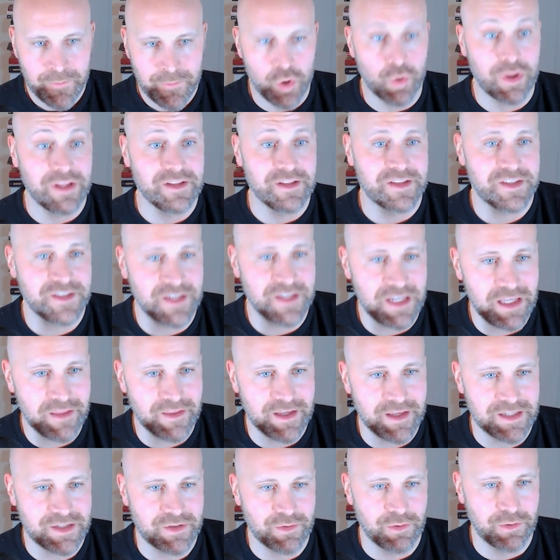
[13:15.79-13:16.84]
you can see
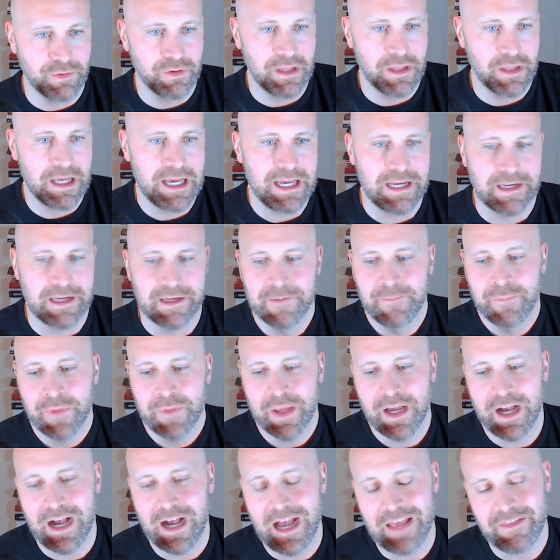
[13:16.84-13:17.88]
this through
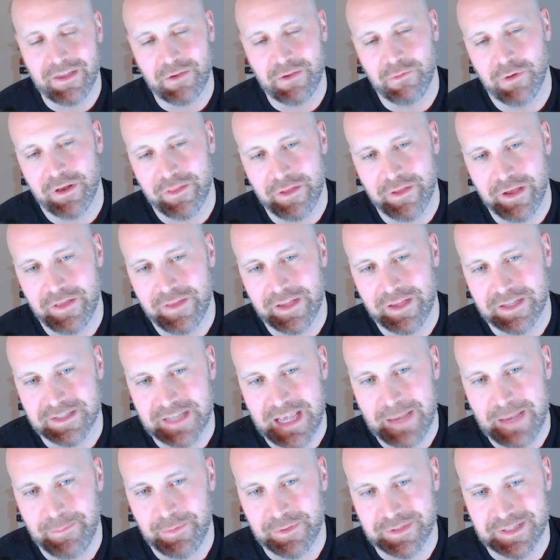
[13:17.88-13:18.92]
I think one of the
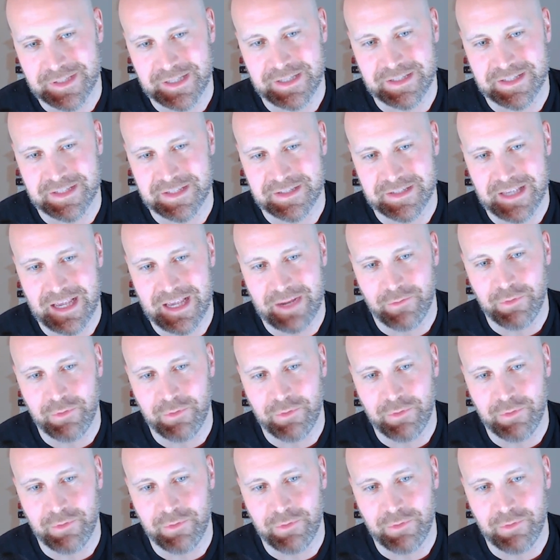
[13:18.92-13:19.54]
examples is